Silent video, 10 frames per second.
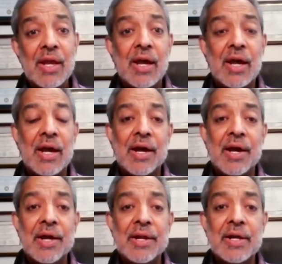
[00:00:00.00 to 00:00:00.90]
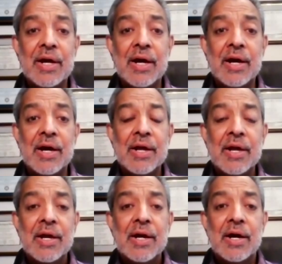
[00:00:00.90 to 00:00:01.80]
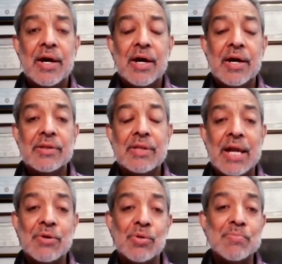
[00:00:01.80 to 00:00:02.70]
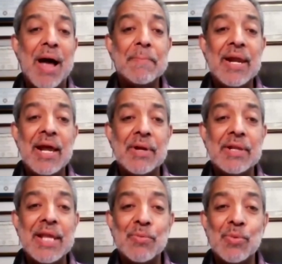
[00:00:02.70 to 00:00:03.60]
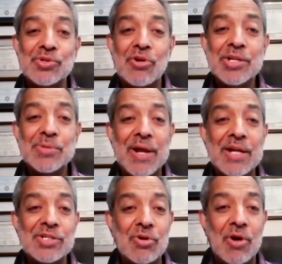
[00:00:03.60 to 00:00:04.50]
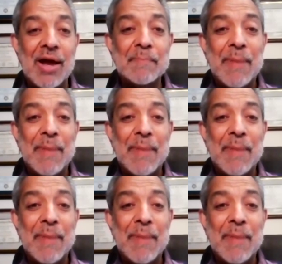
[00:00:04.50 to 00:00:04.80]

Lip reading: And that was my plan, but that wasn't God's plan. So I